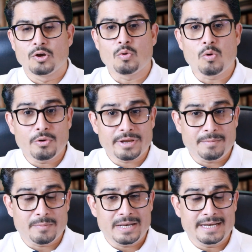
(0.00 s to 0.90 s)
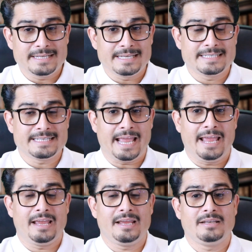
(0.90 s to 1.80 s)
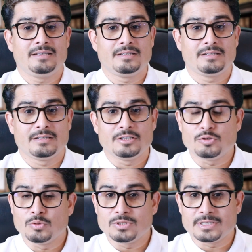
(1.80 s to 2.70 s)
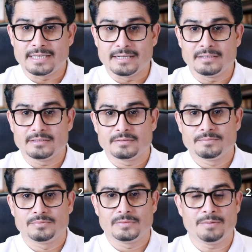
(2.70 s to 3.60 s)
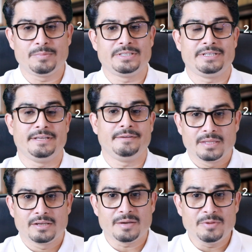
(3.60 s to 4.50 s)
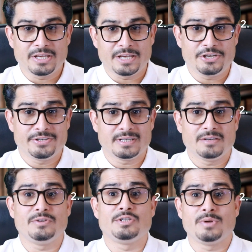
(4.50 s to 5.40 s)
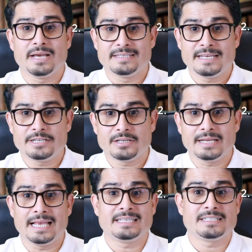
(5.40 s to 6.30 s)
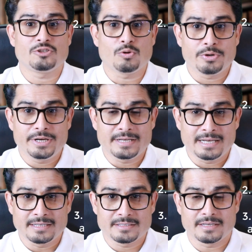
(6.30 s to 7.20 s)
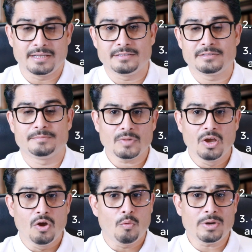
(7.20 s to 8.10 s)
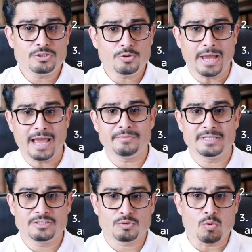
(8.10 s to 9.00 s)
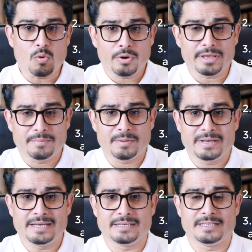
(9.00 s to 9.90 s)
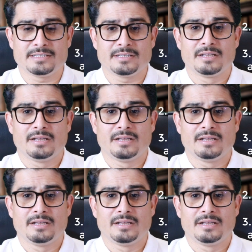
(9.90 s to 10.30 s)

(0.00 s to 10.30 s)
core capabilities and tool skills. Number three, communication, visualization, and storytelling skills. Once you have these core capabilities,